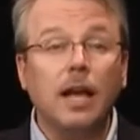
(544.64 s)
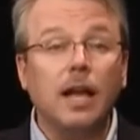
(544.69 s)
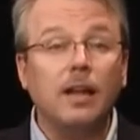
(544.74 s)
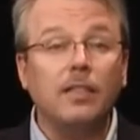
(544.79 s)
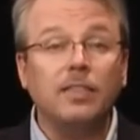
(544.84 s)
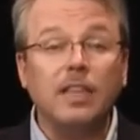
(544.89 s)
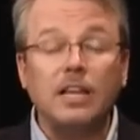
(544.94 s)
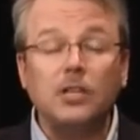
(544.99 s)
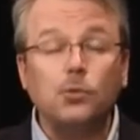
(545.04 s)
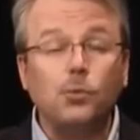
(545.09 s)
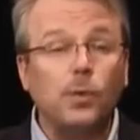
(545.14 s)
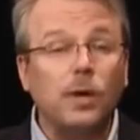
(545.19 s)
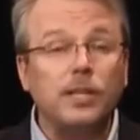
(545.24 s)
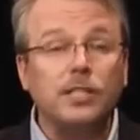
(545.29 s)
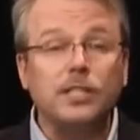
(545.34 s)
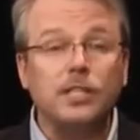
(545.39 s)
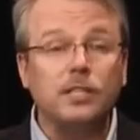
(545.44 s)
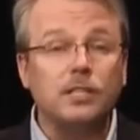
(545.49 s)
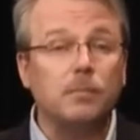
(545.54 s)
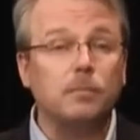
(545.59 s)
at it, that's
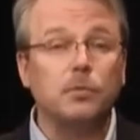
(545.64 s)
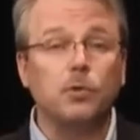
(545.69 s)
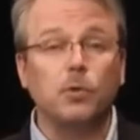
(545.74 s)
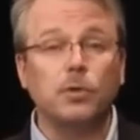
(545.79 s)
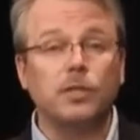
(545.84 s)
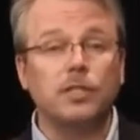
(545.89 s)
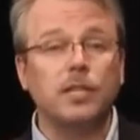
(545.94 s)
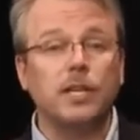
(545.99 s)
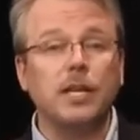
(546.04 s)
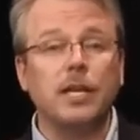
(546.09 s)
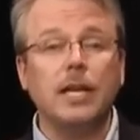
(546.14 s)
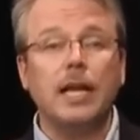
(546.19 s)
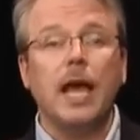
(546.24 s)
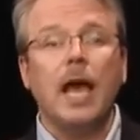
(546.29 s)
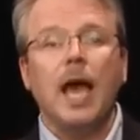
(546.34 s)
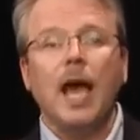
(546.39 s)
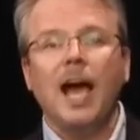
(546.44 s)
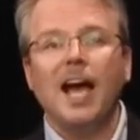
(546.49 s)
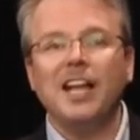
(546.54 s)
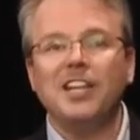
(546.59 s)
racism to a T.
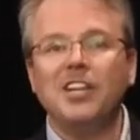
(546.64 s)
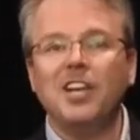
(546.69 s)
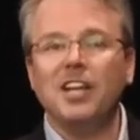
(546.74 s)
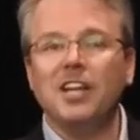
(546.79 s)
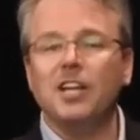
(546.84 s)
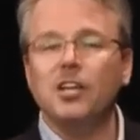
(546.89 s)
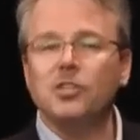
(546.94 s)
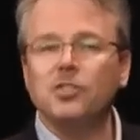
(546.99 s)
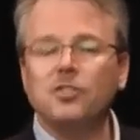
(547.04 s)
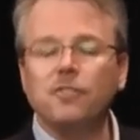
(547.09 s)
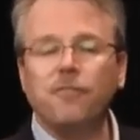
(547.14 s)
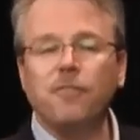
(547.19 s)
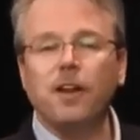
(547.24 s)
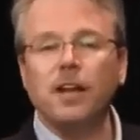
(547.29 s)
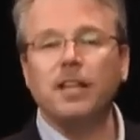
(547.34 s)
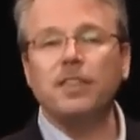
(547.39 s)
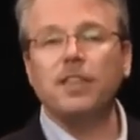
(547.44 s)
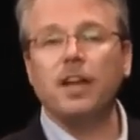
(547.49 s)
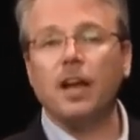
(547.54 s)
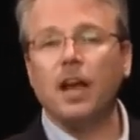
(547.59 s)
And yet here's the
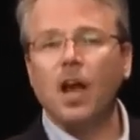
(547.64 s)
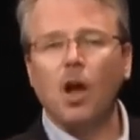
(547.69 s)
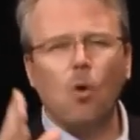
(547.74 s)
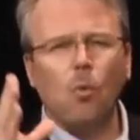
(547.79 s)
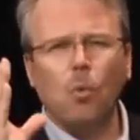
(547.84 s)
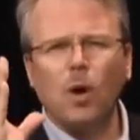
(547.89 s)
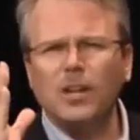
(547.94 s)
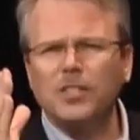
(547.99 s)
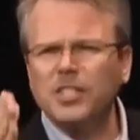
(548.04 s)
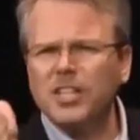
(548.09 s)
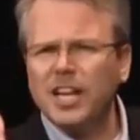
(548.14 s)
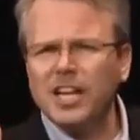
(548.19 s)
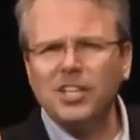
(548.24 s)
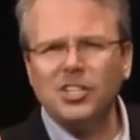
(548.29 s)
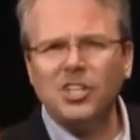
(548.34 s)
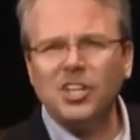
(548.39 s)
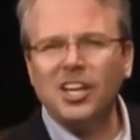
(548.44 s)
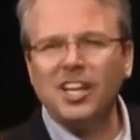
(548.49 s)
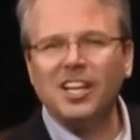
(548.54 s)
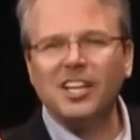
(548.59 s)
funny thing, we're
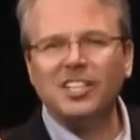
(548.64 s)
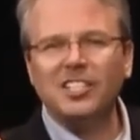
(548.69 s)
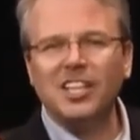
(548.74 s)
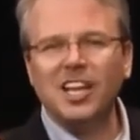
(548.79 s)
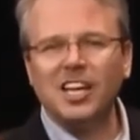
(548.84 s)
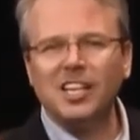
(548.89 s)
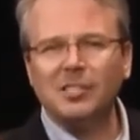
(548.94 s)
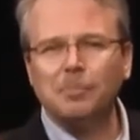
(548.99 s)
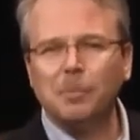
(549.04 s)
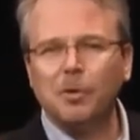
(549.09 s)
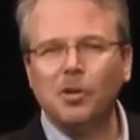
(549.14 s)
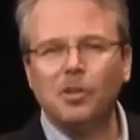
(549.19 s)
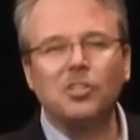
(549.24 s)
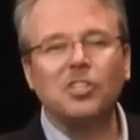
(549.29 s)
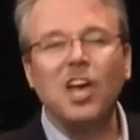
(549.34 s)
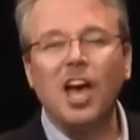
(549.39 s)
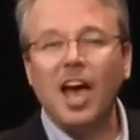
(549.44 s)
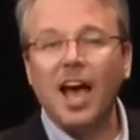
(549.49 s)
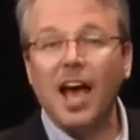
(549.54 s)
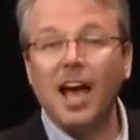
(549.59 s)
teaching it in
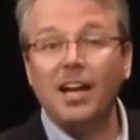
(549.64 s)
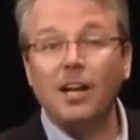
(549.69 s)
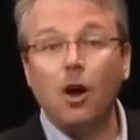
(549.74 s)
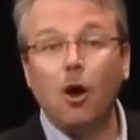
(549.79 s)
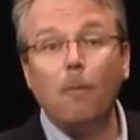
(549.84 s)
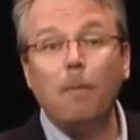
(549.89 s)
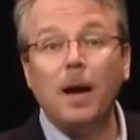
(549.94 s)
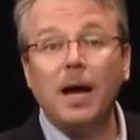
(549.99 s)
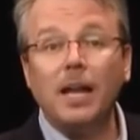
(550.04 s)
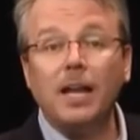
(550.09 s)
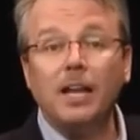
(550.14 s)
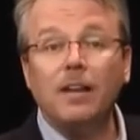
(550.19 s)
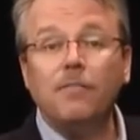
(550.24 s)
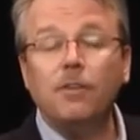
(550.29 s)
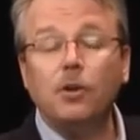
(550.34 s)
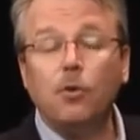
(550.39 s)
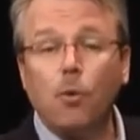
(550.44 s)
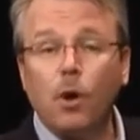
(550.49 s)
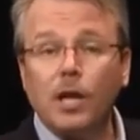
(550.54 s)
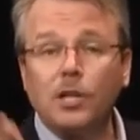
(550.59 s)
textbooks and nobody
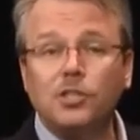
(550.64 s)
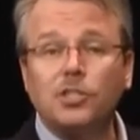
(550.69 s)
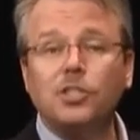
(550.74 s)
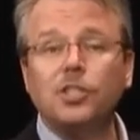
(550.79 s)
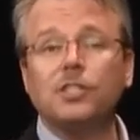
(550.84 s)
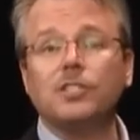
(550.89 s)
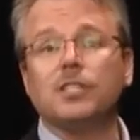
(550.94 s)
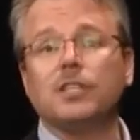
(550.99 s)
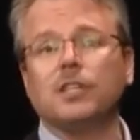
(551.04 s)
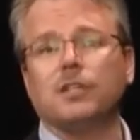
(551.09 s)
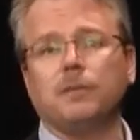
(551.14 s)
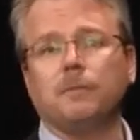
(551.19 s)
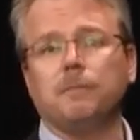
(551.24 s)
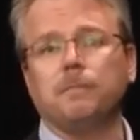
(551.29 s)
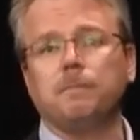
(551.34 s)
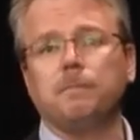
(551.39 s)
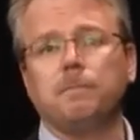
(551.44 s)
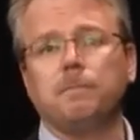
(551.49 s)
even questions it.